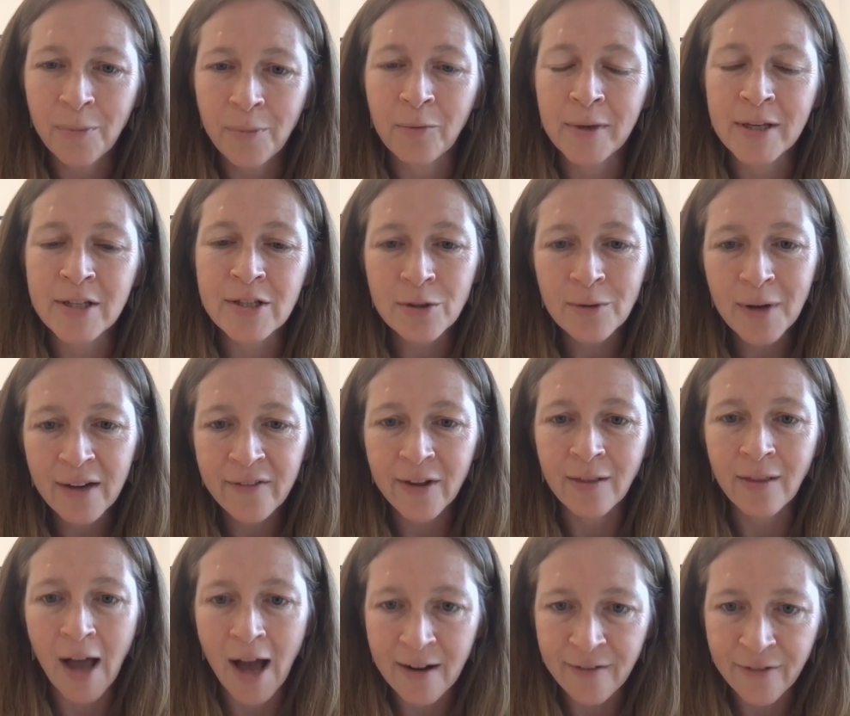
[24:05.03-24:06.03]
but we do have a
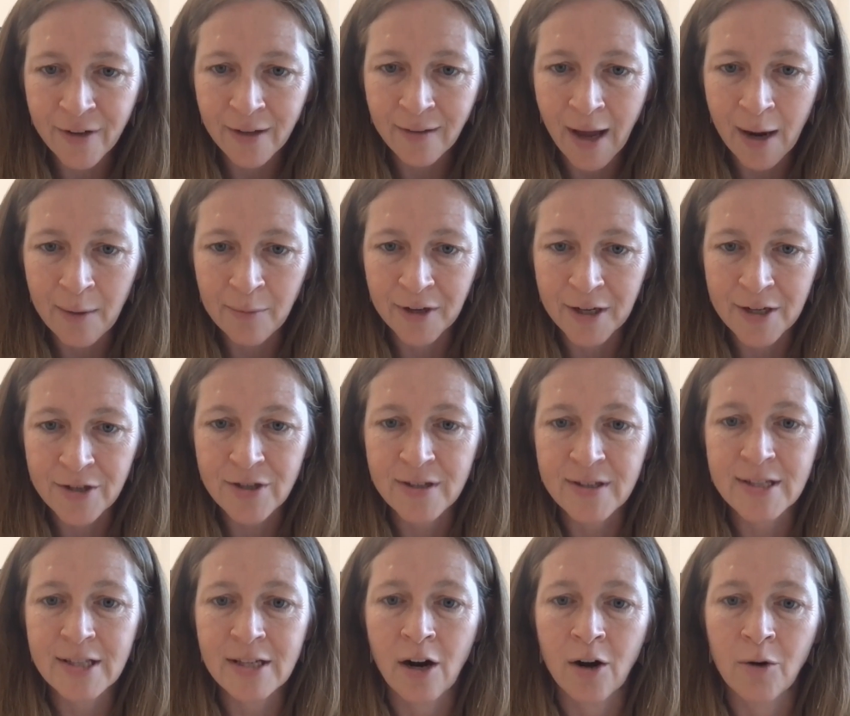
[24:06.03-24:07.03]
lot of
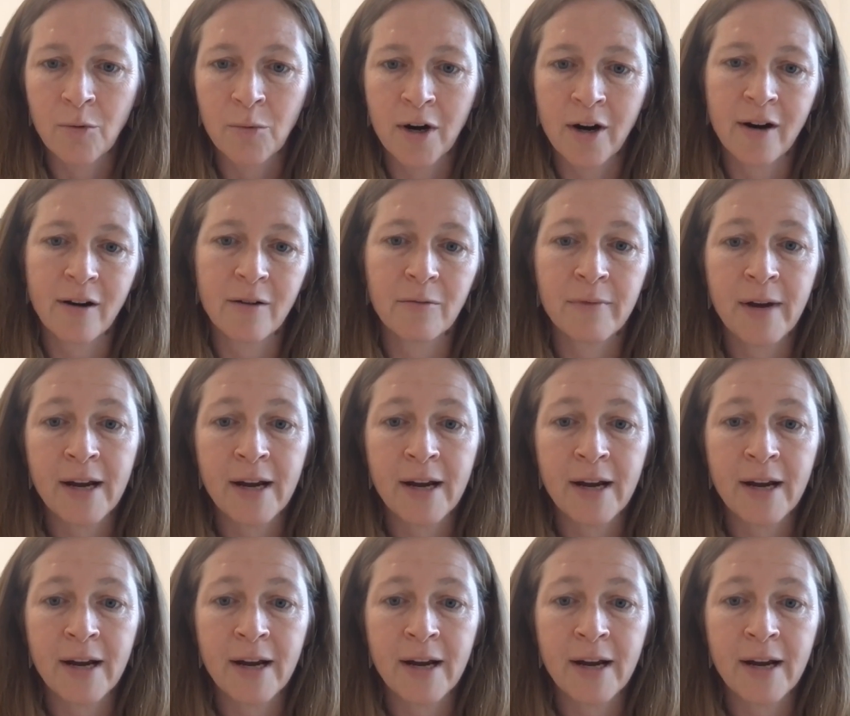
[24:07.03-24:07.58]
collaborations in our work,